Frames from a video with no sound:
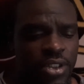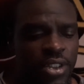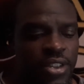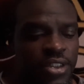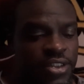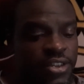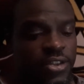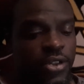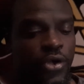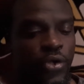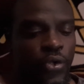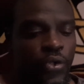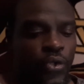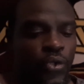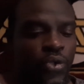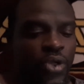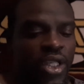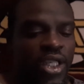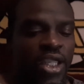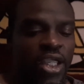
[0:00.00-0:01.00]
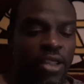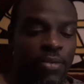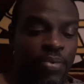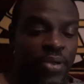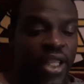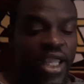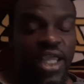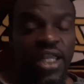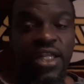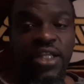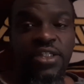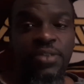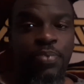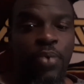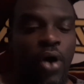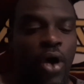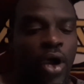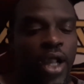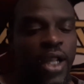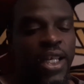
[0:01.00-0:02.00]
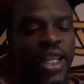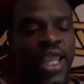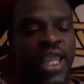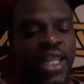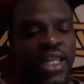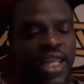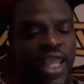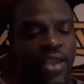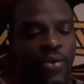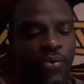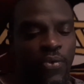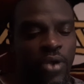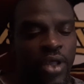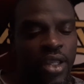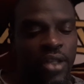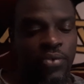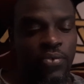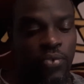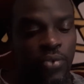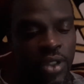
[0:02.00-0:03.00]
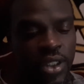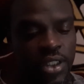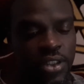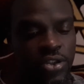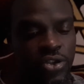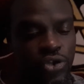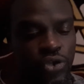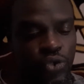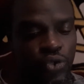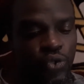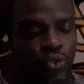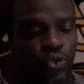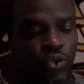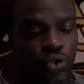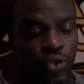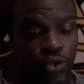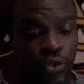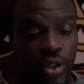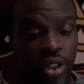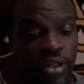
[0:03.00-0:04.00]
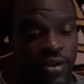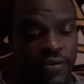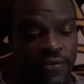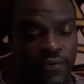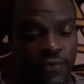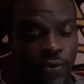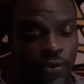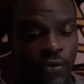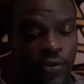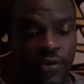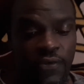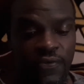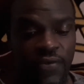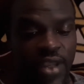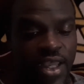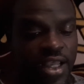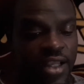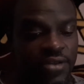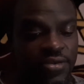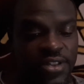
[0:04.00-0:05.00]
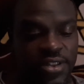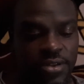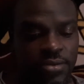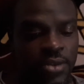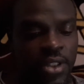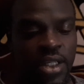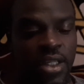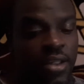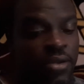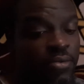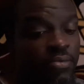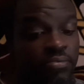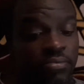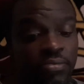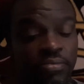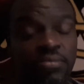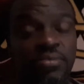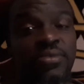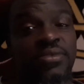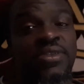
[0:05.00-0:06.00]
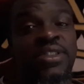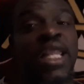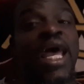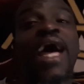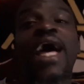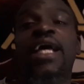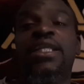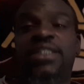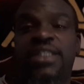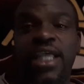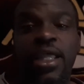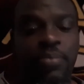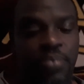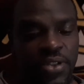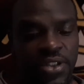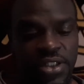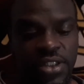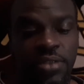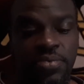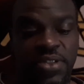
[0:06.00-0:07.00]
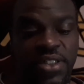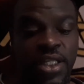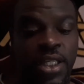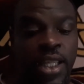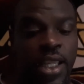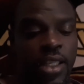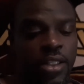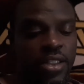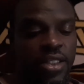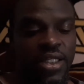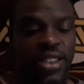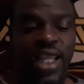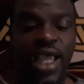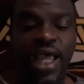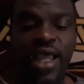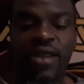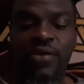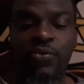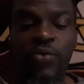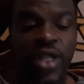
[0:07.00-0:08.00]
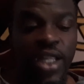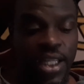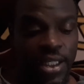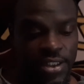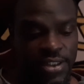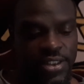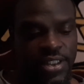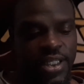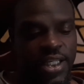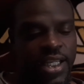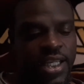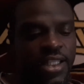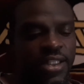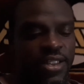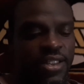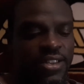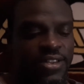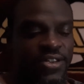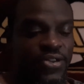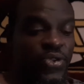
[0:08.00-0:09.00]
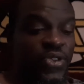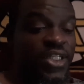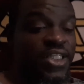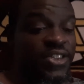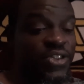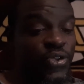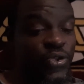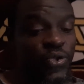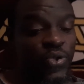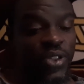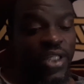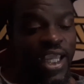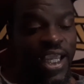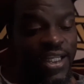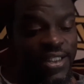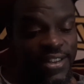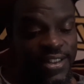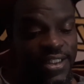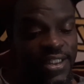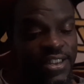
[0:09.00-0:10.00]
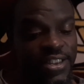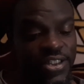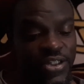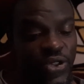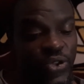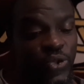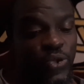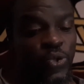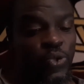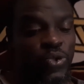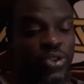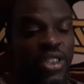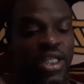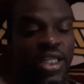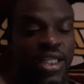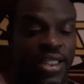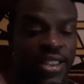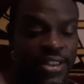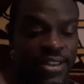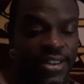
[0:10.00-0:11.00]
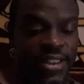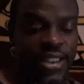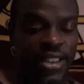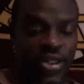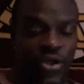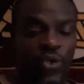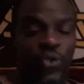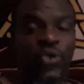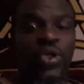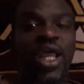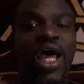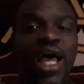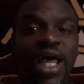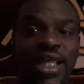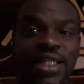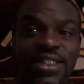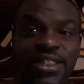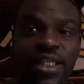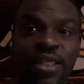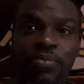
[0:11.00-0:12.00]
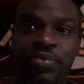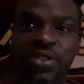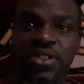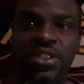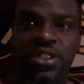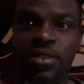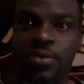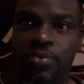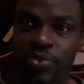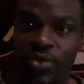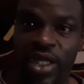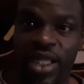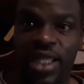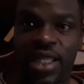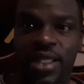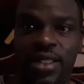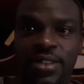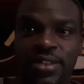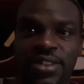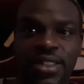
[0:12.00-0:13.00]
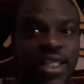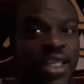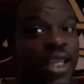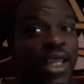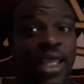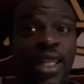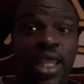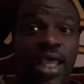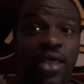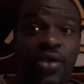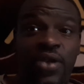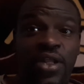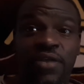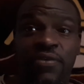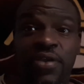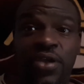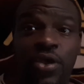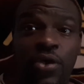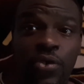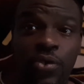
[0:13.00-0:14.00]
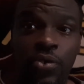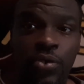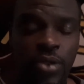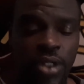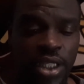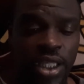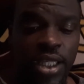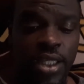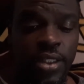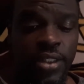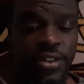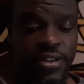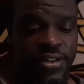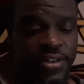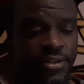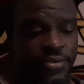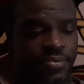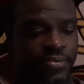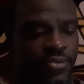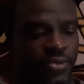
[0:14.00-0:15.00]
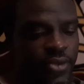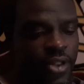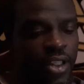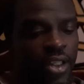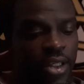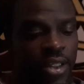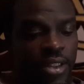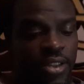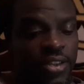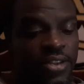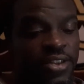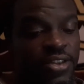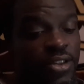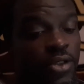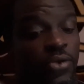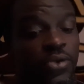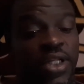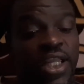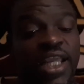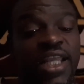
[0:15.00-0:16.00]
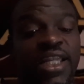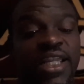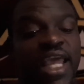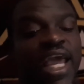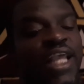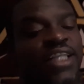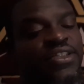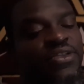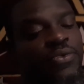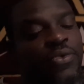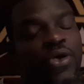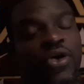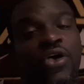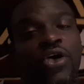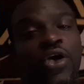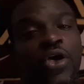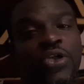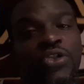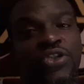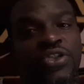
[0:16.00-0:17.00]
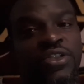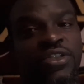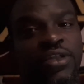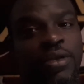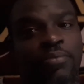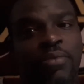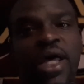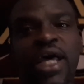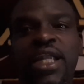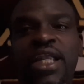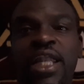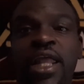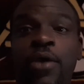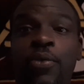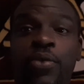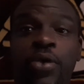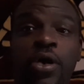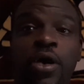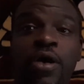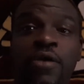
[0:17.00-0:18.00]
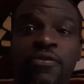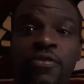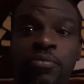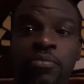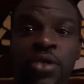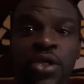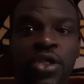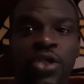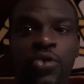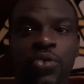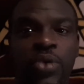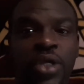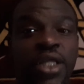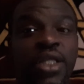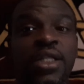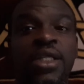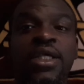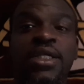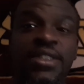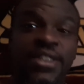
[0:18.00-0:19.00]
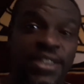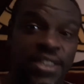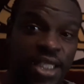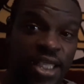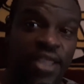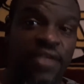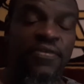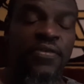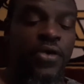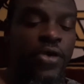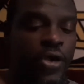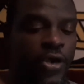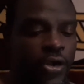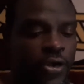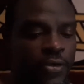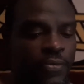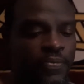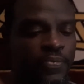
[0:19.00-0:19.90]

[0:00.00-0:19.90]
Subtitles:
So he played his part, and they won one, two, three, four, five, six, nine championships together, nine rings together. So this dude, KC Jones, is sitting on nine championship rings, and I don't even know who he is. So then next, I'm gonna go to somebody that we're all familiar with, Steve Kerr.